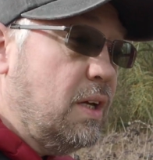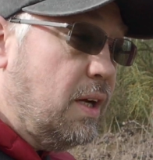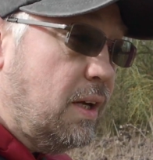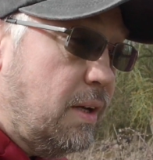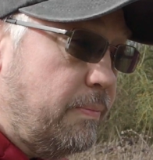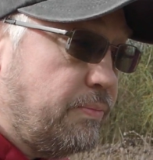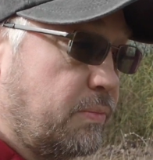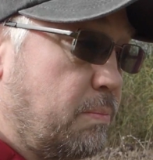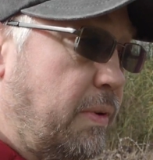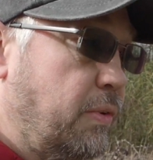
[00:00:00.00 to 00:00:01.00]

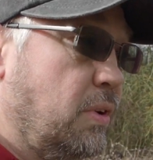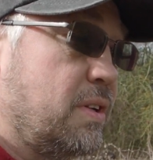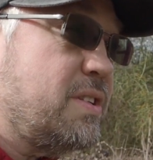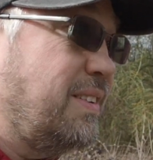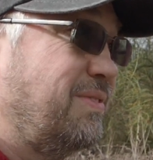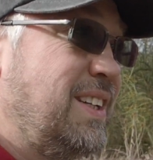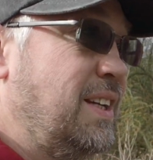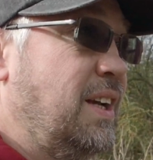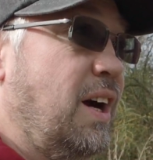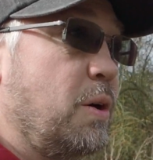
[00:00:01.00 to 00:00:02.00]
Before, like I say,
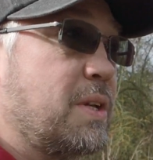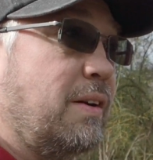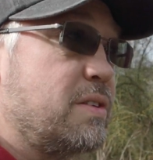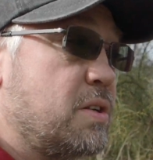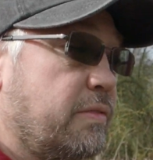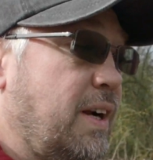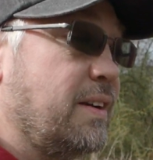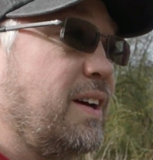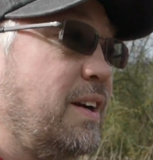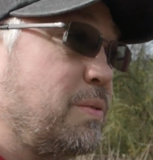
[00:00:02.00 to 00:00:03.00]
I was carrying stuff
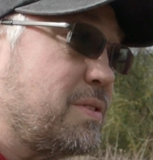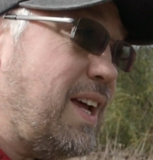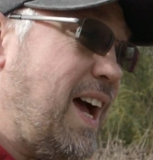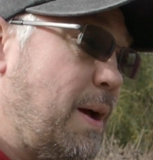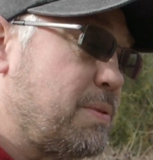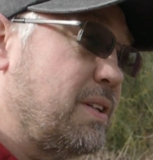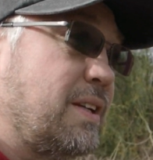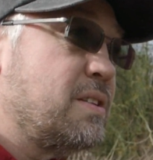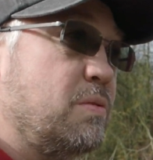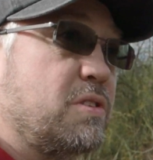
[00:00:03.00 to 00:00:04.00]
around and I was absolutely
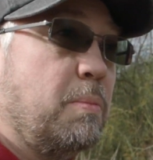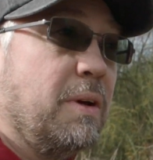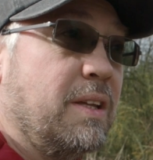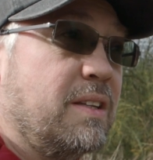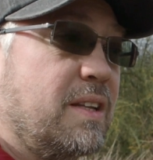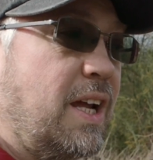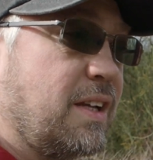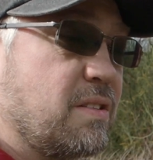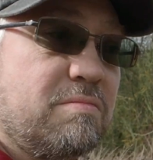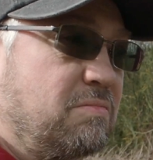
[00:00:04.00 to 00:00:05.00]
exhausted by the end of the day
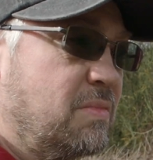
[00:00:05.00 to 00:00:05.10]
because,